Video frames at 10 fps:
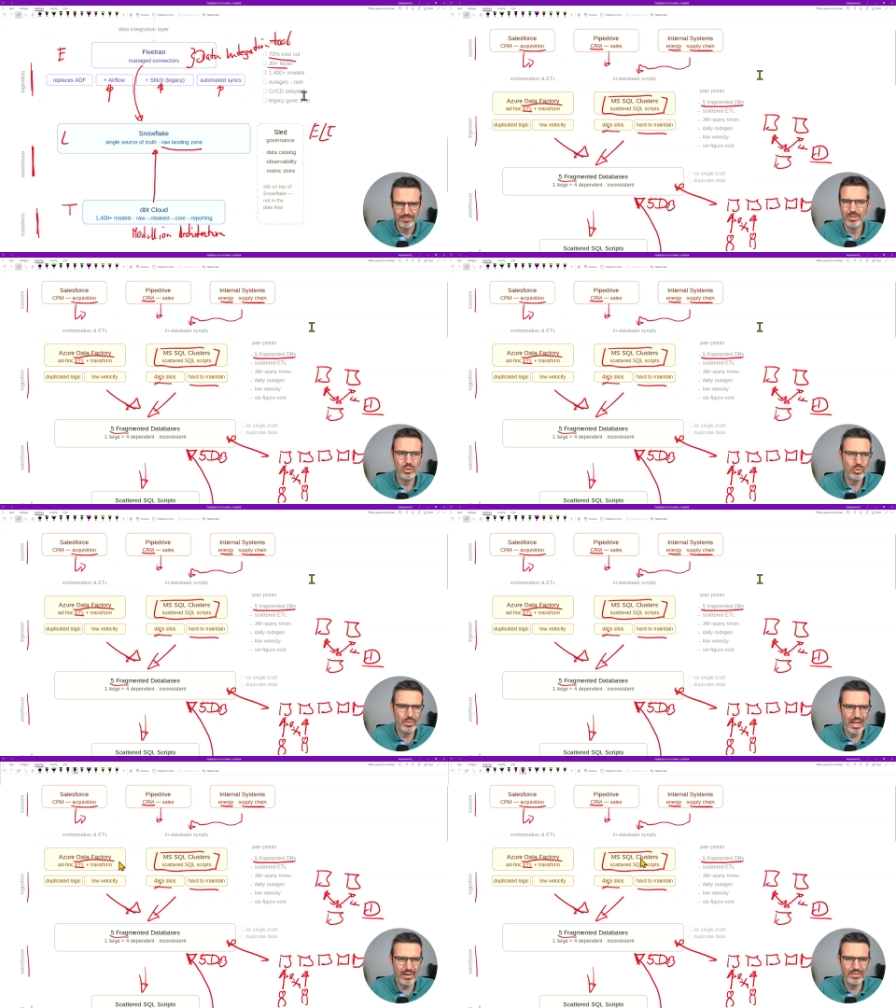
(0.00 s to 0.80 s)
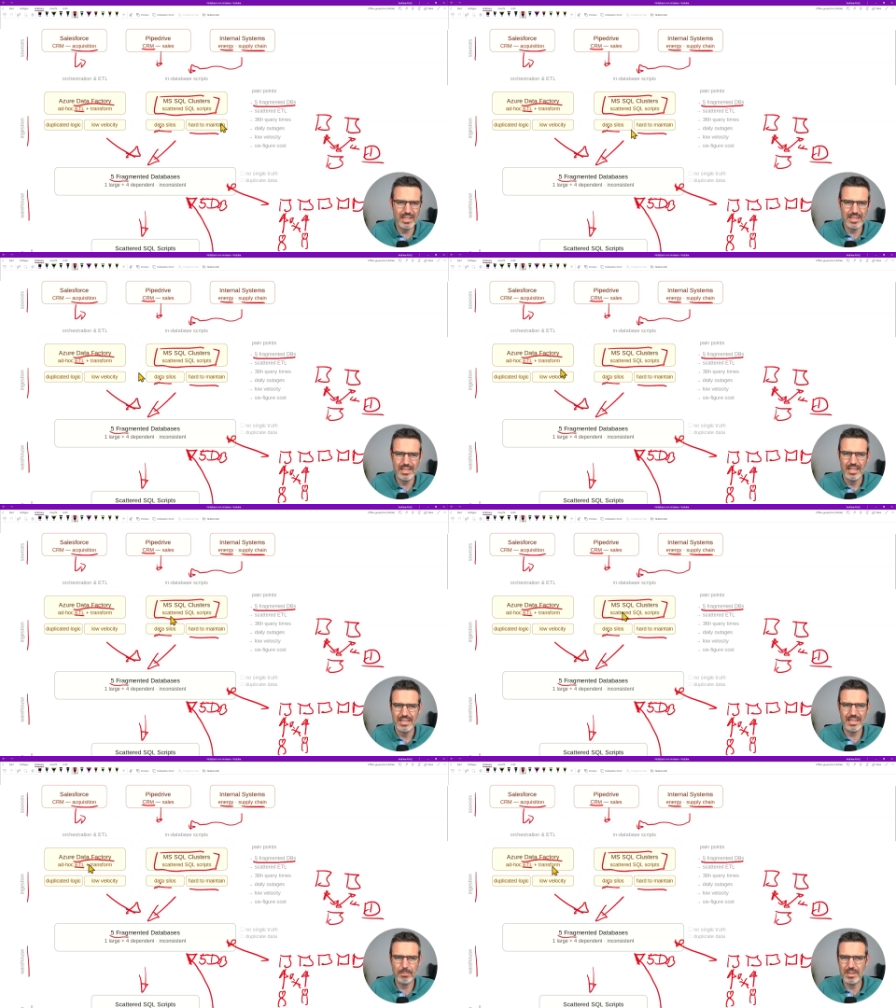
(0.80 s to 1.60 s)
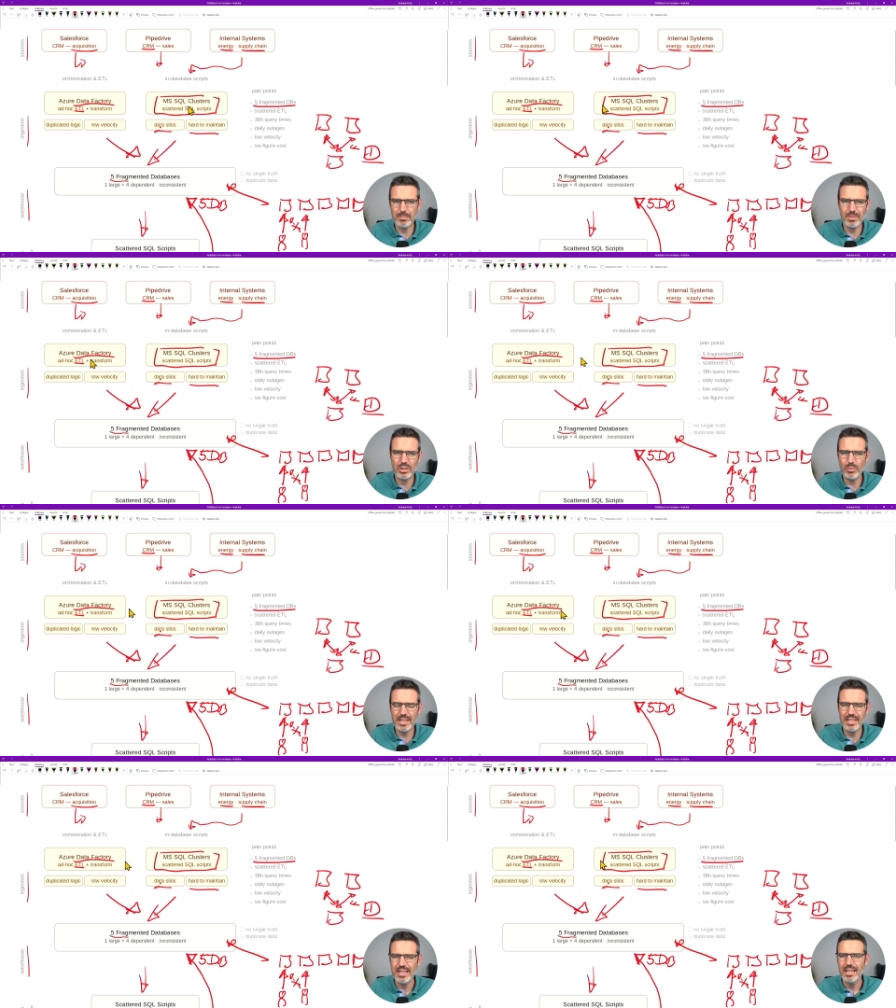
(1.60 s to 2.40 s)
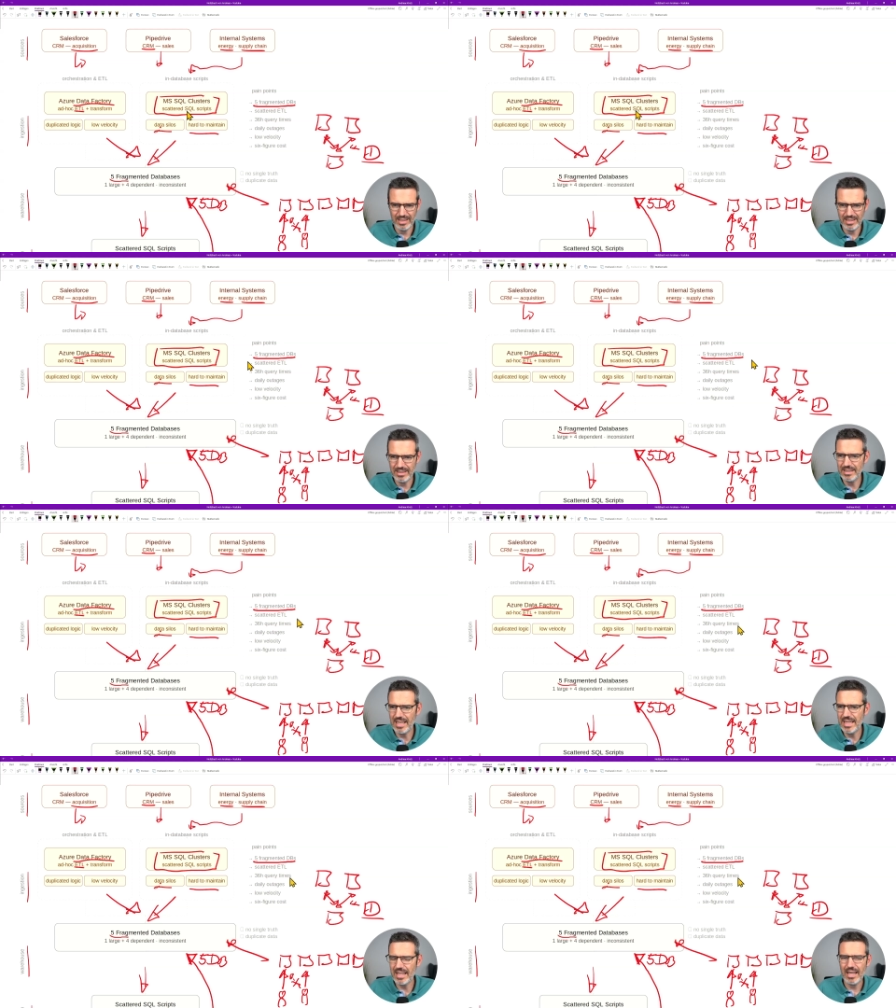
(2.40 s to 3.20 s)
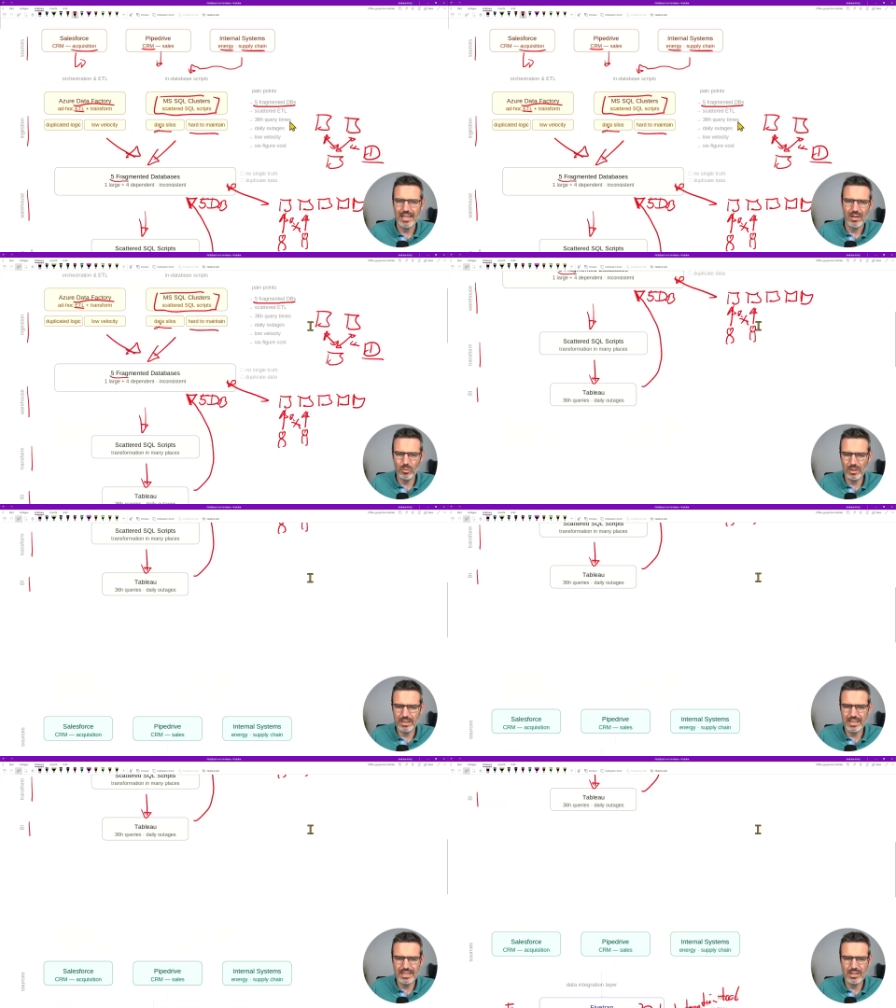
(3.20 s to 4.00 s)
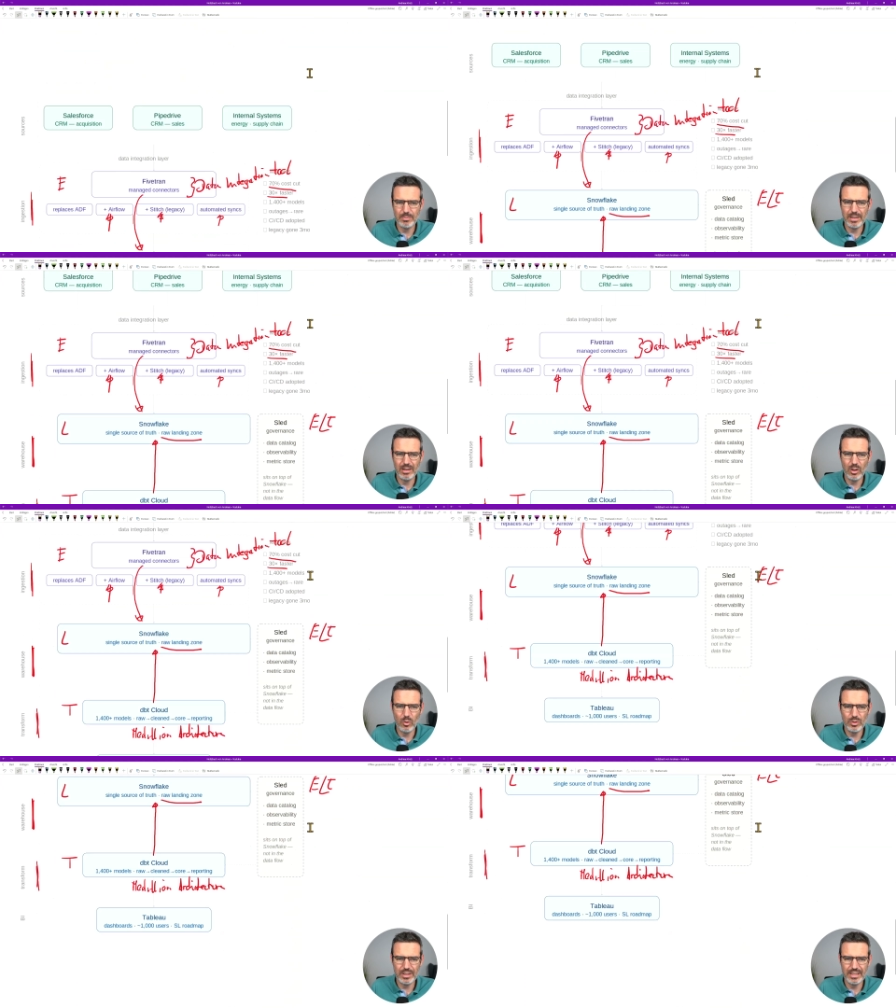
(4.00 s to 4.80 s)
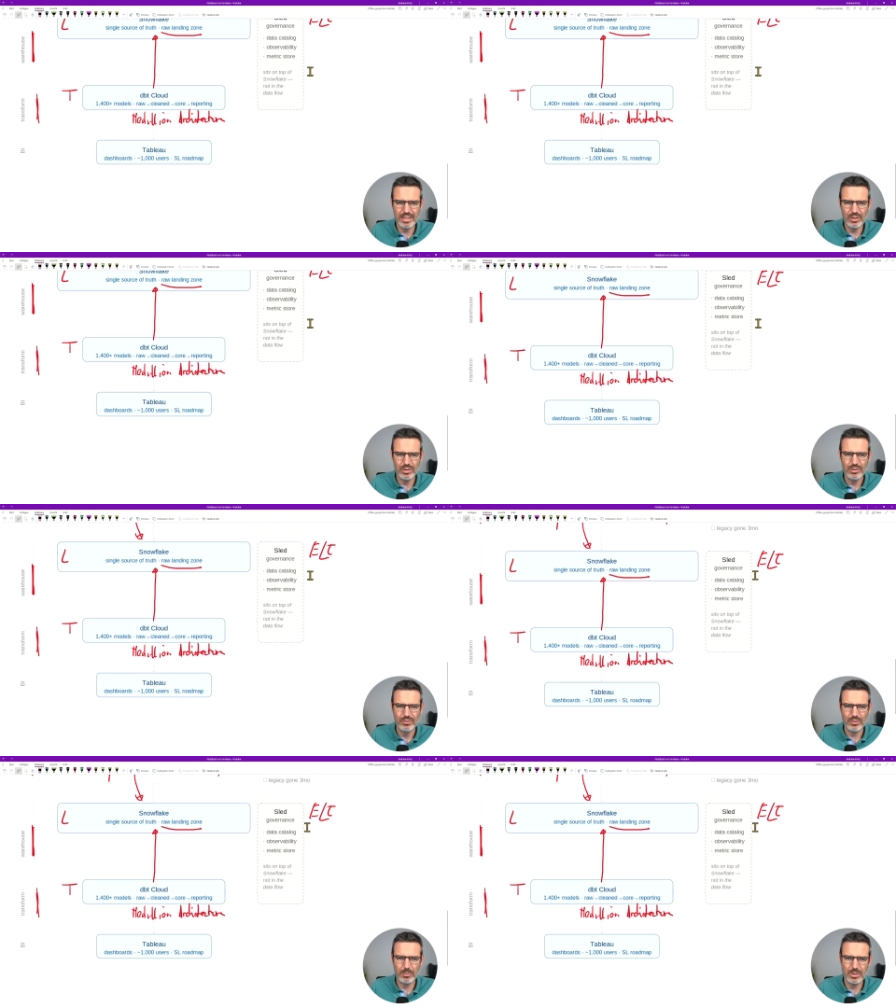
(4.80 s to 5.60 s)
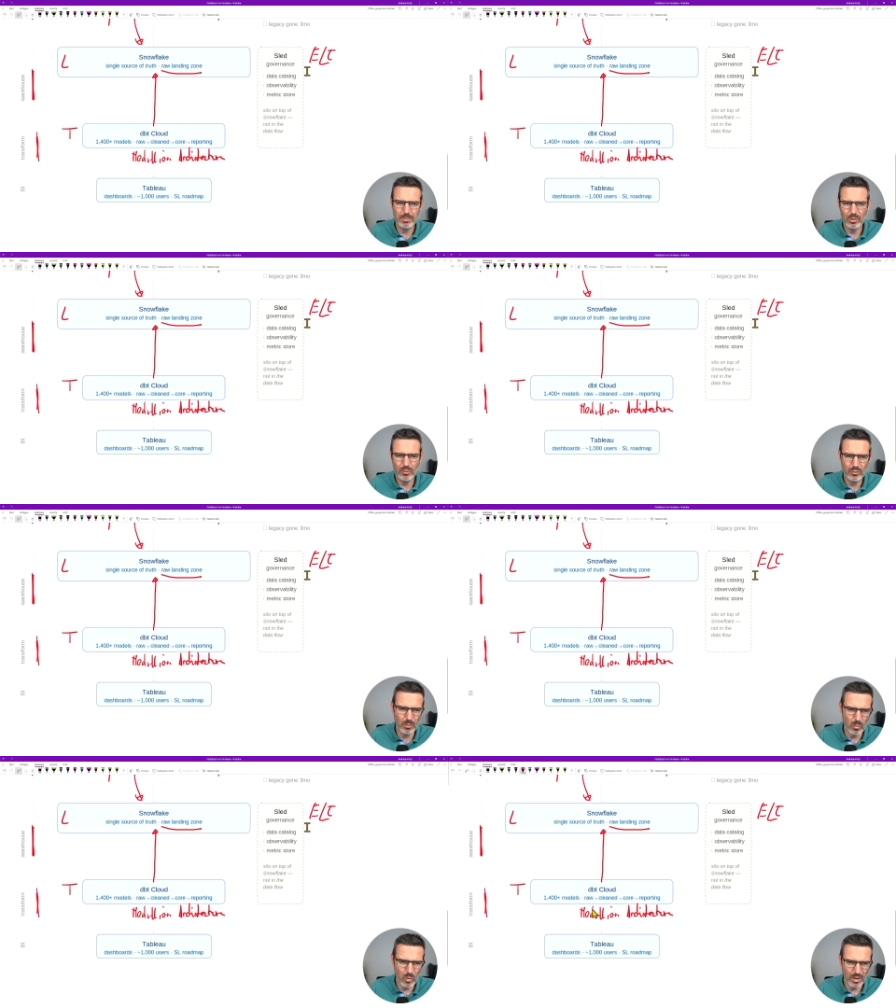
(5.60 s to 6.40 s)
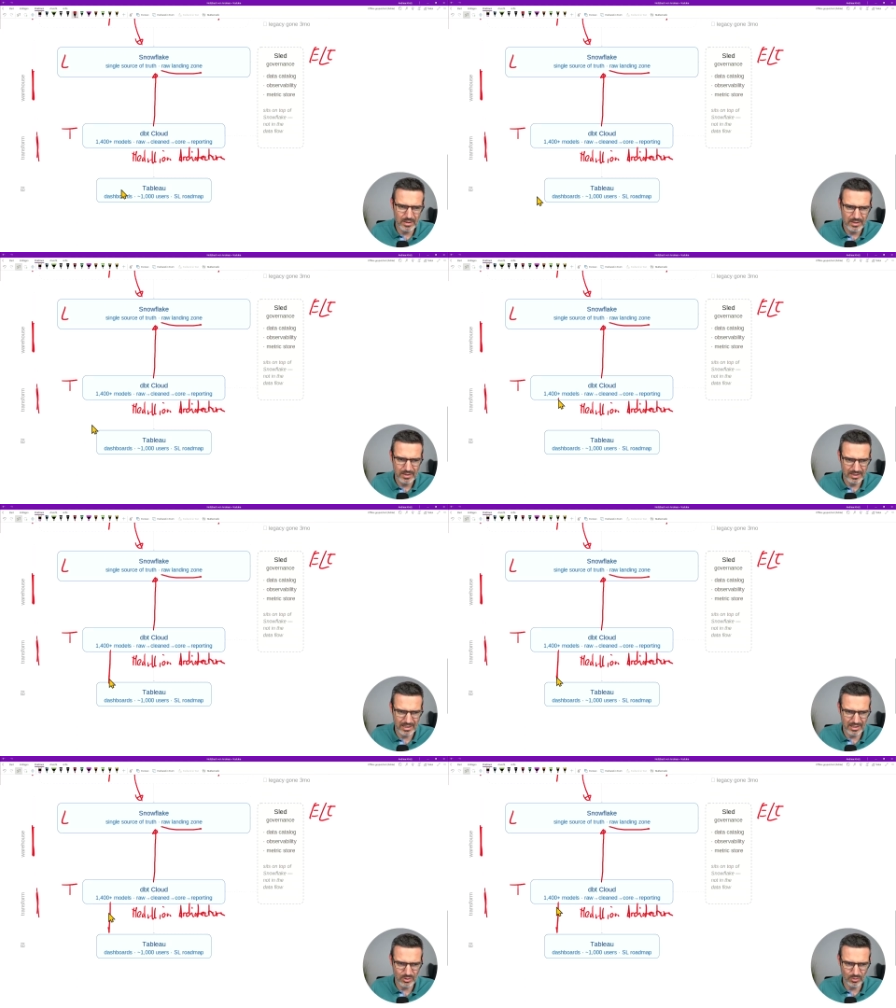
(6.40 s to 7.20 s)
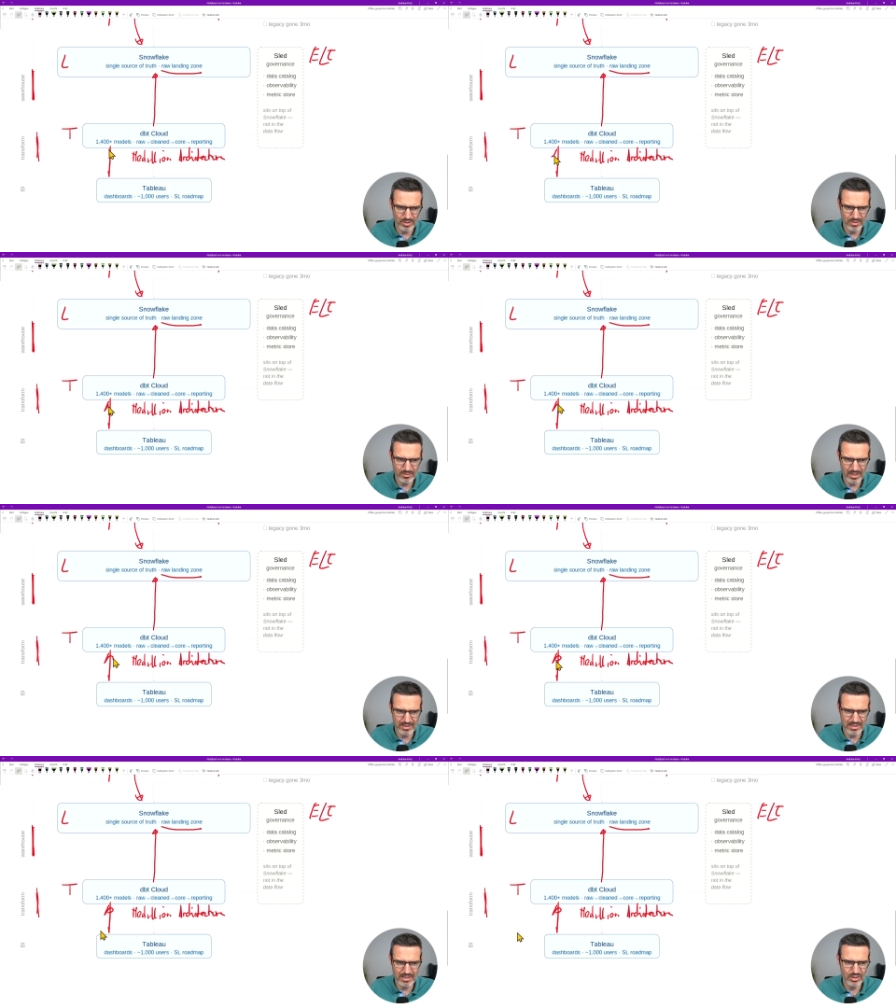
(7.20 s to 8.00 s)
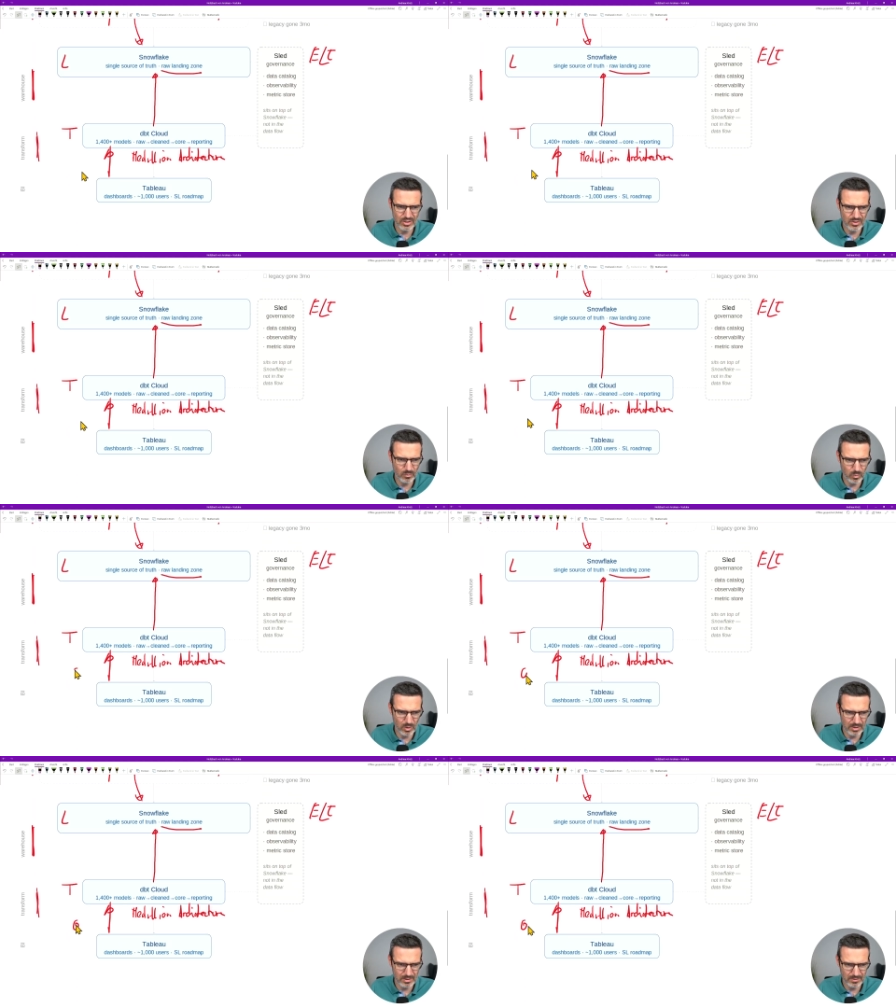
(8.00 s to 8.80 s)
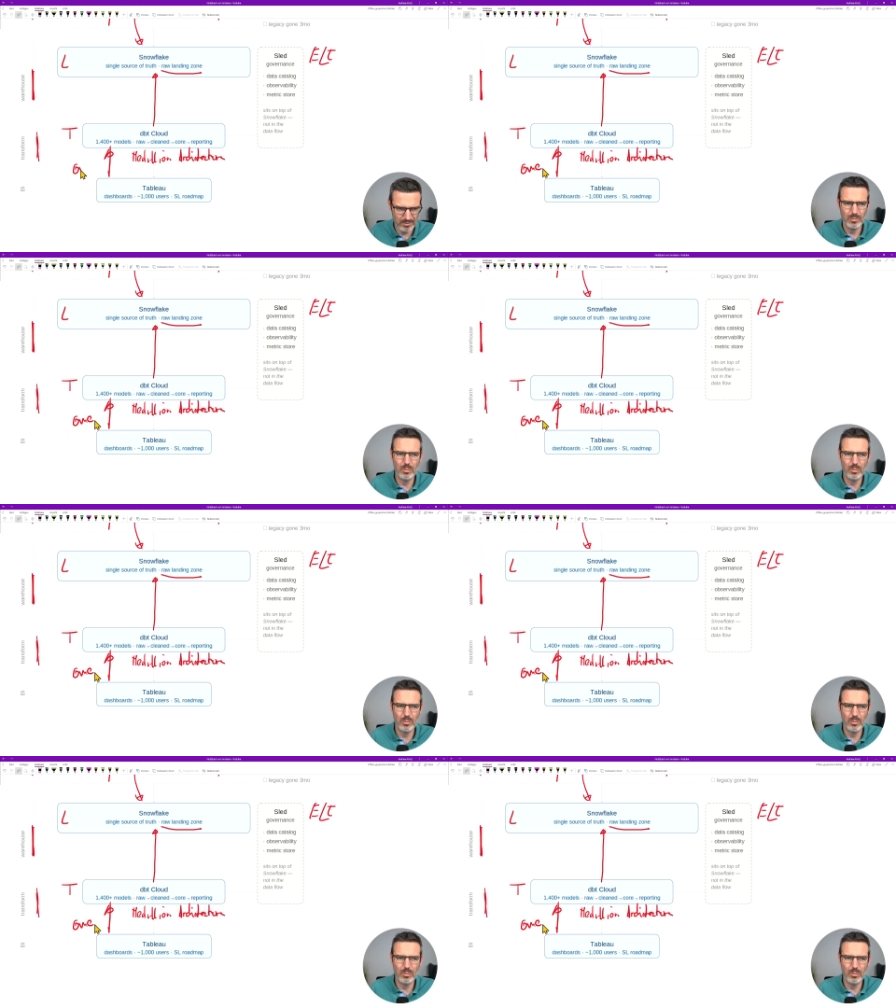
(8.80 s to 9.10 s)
you don't have these steps in between. The data only needs to be loaded here from Tableau from one data source, right? This is just one